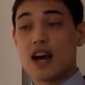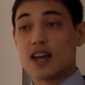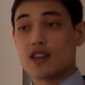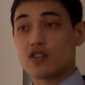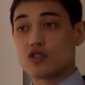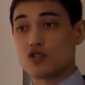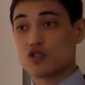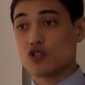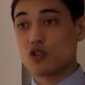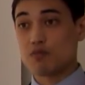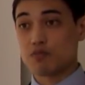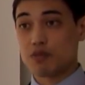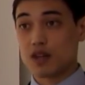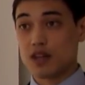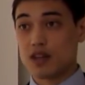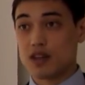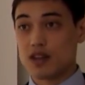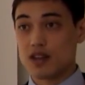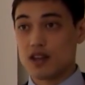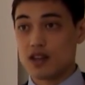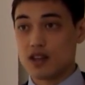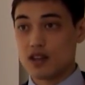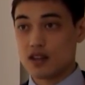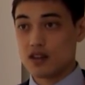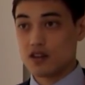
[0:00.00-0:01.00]

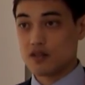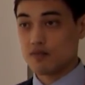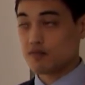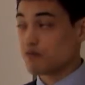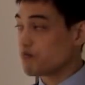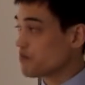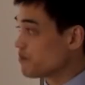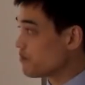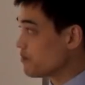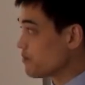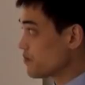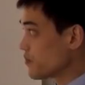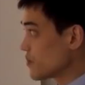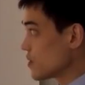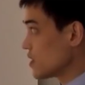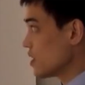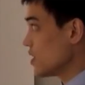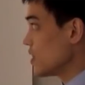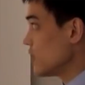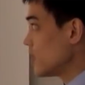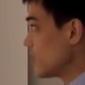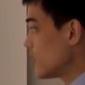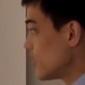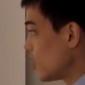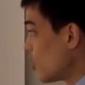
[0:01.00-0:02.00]
isotropic,
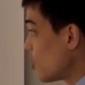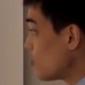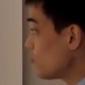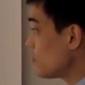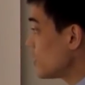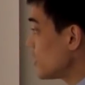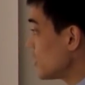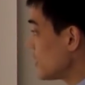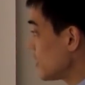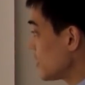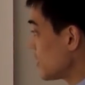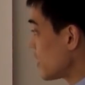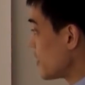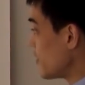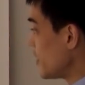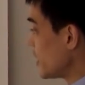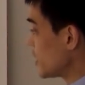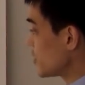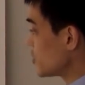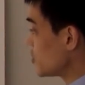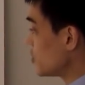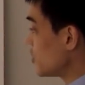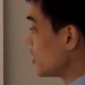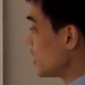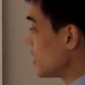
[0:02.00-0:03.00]

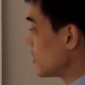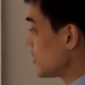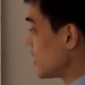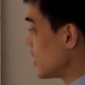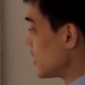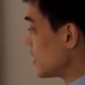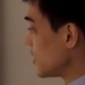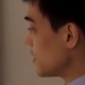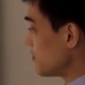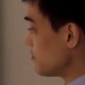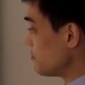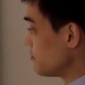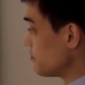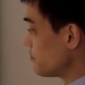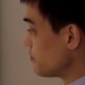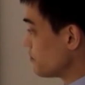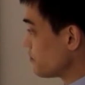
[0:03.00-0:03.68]
omnidirectional antenna,